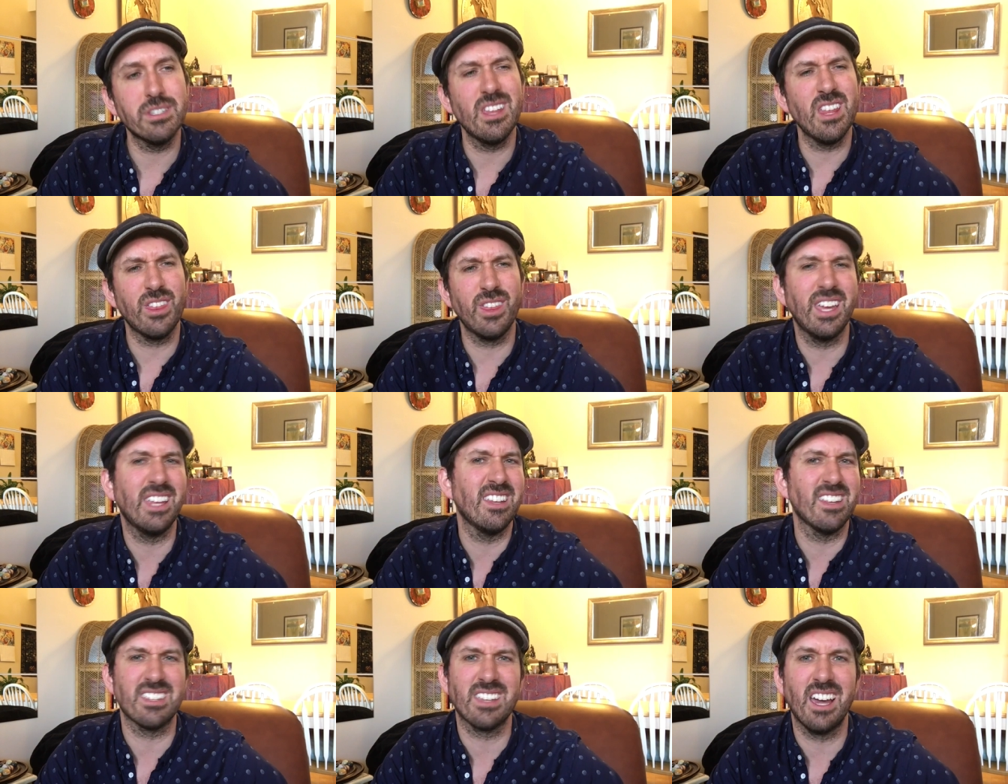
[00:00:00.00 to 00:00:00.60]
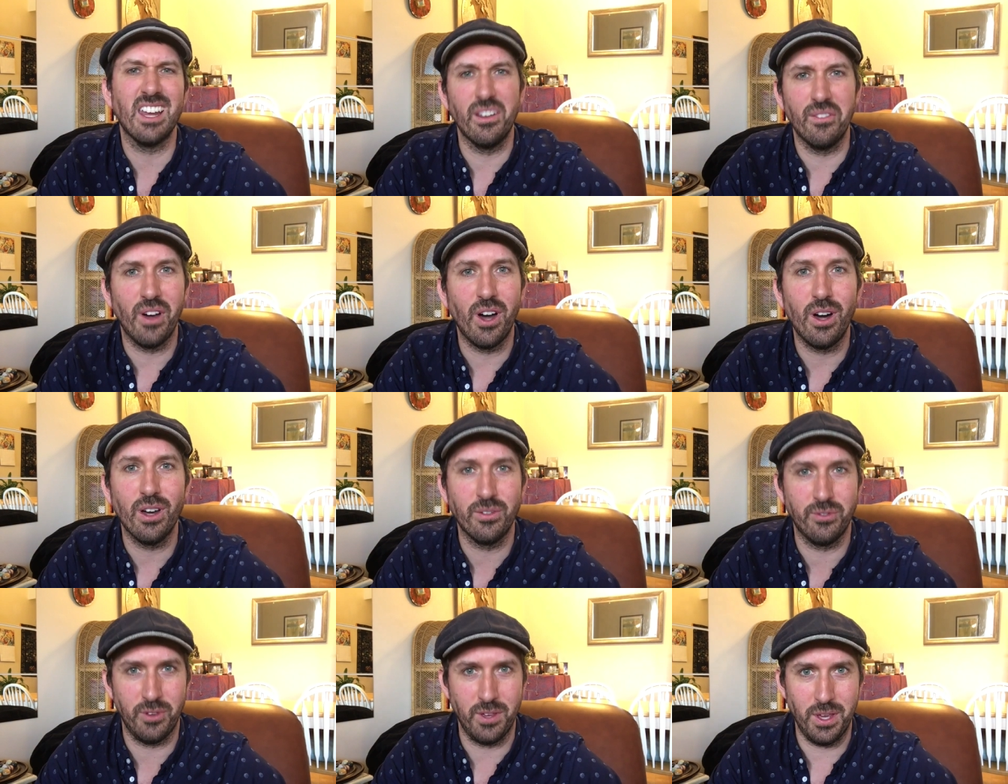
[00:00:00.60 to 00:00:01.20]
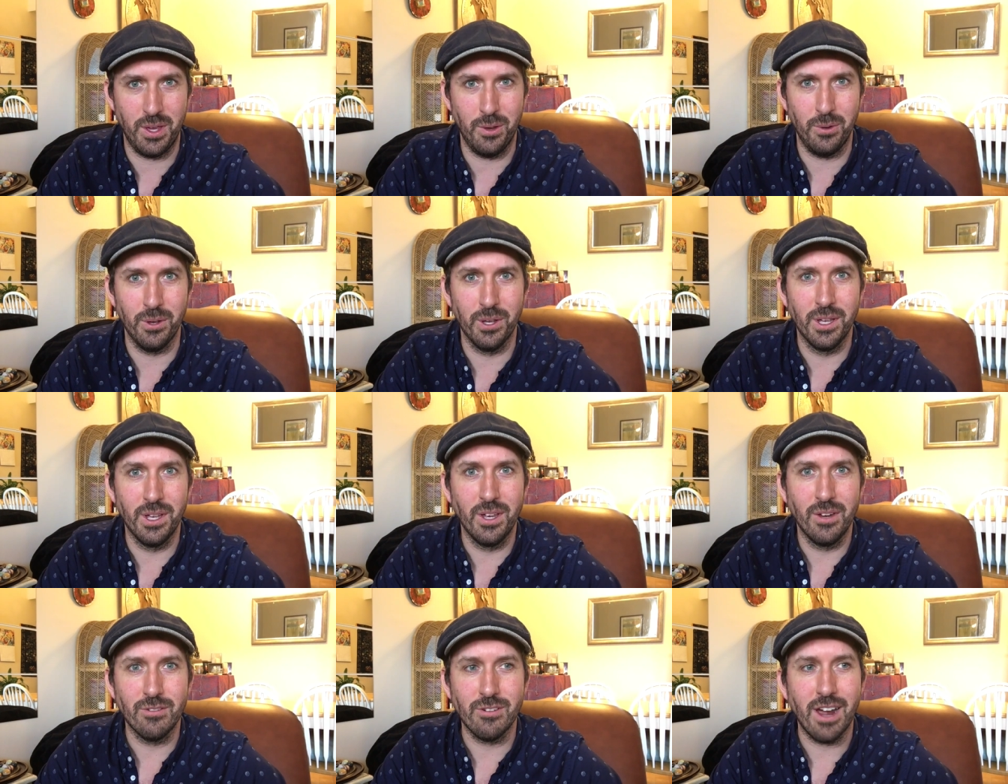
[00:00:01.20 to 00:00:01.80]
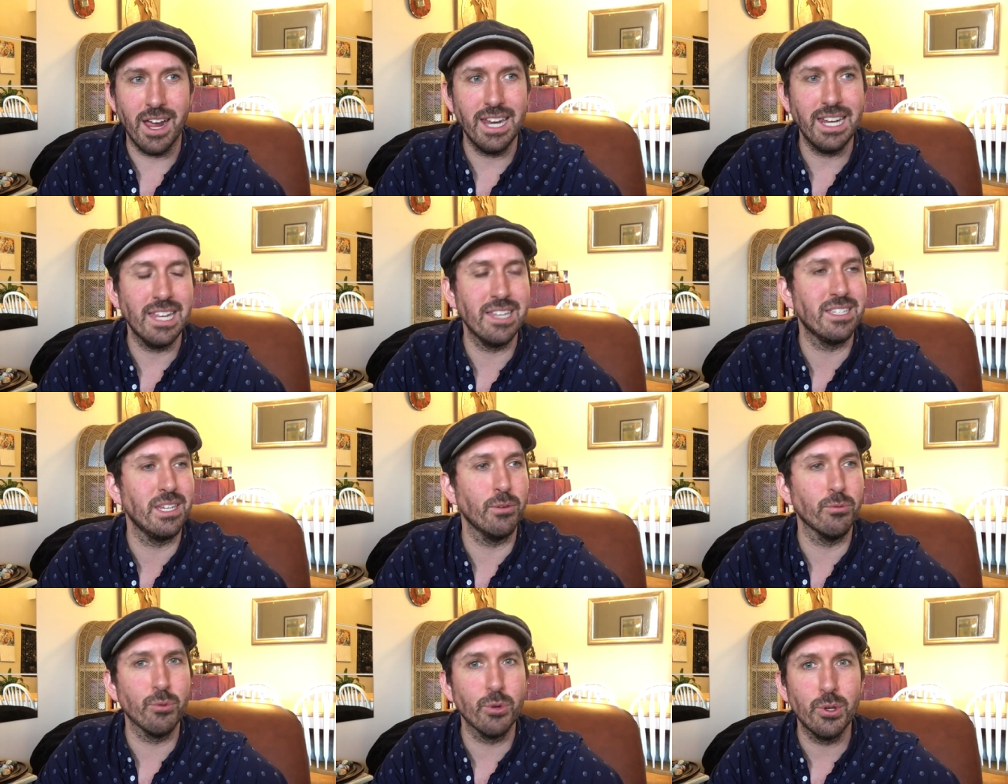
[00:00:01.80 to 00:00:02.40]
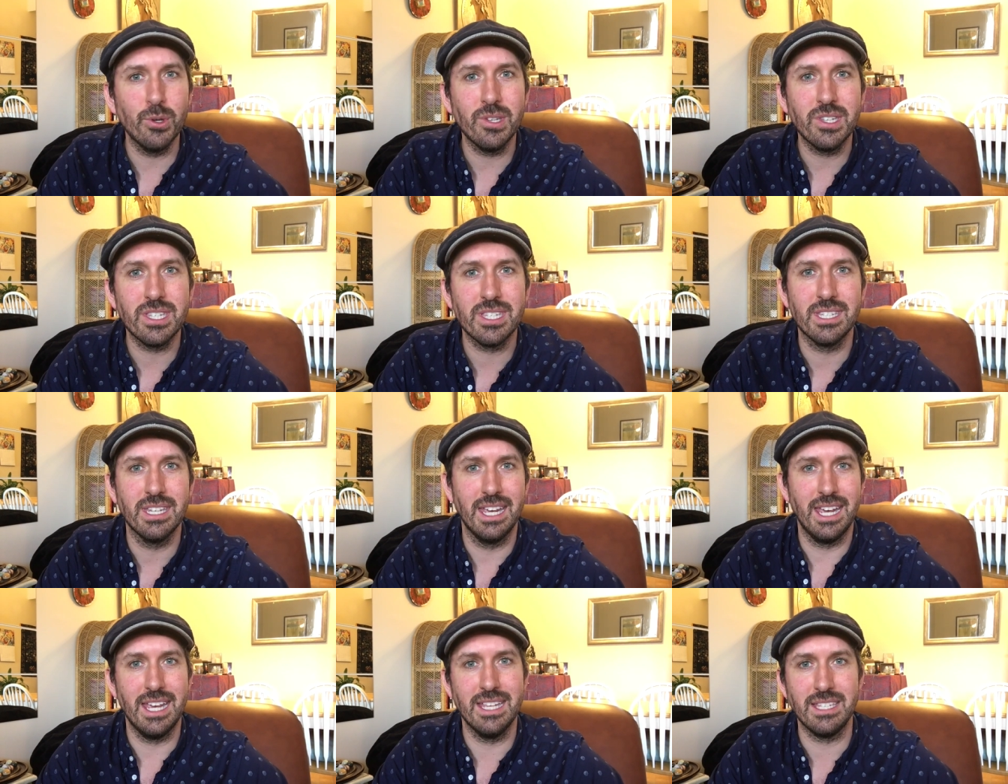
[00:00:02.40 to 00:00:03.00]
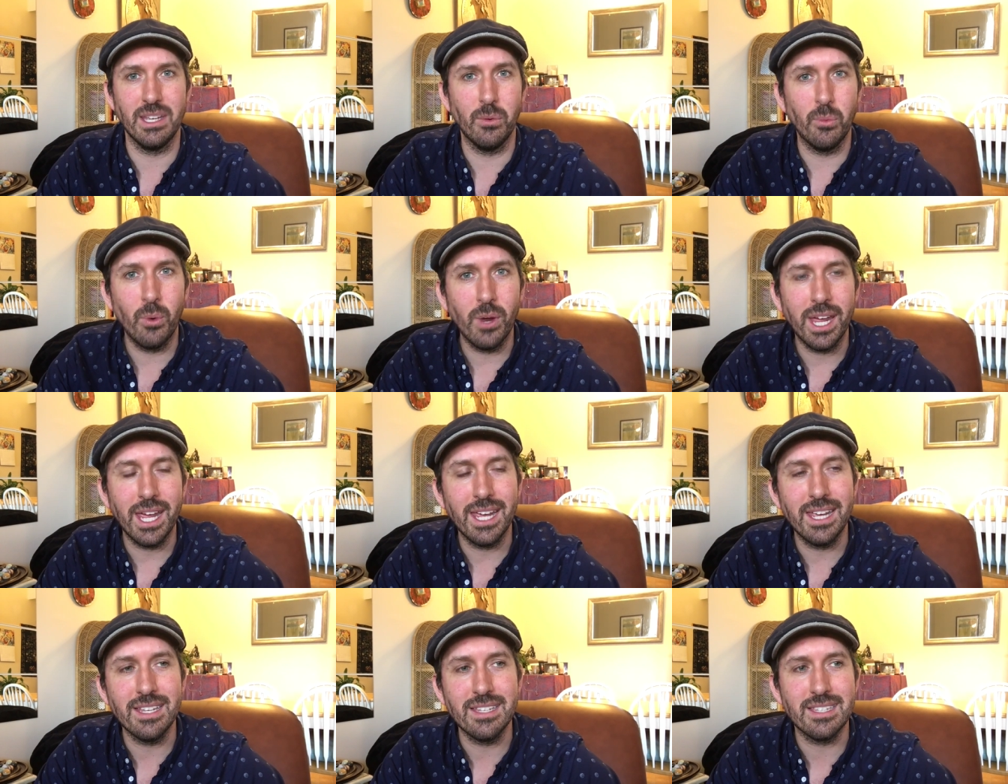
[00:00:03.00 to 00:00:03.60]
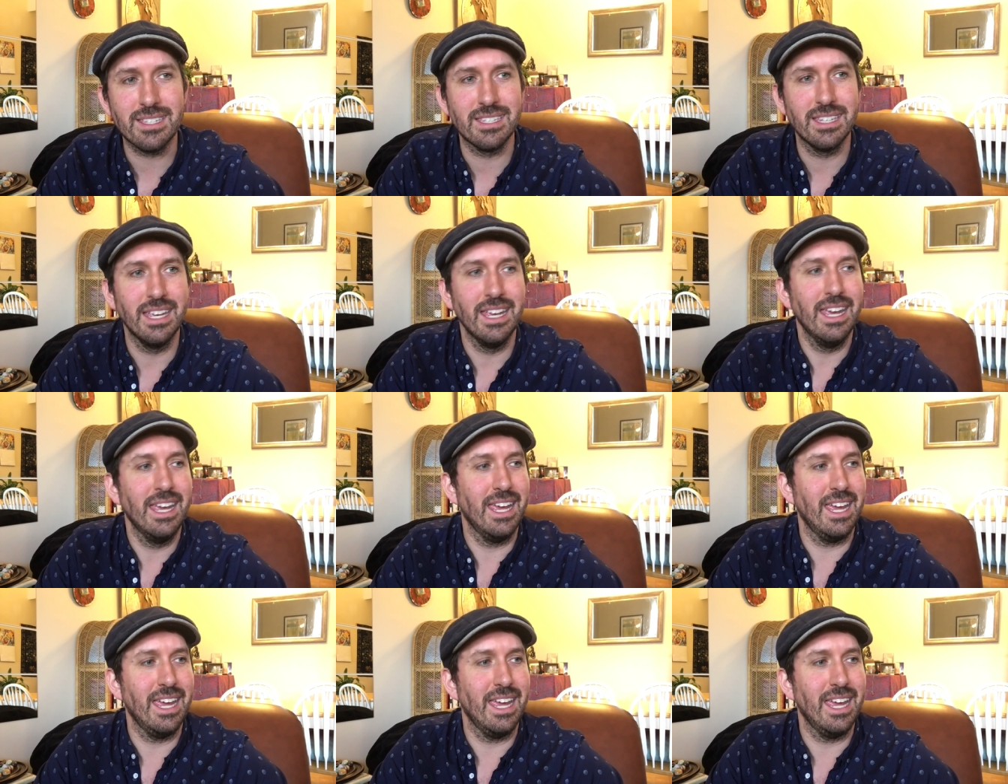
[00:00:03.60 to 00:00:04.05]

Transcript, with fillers: the thing that's kind of hard for you, right? Is it roots? Is it wings?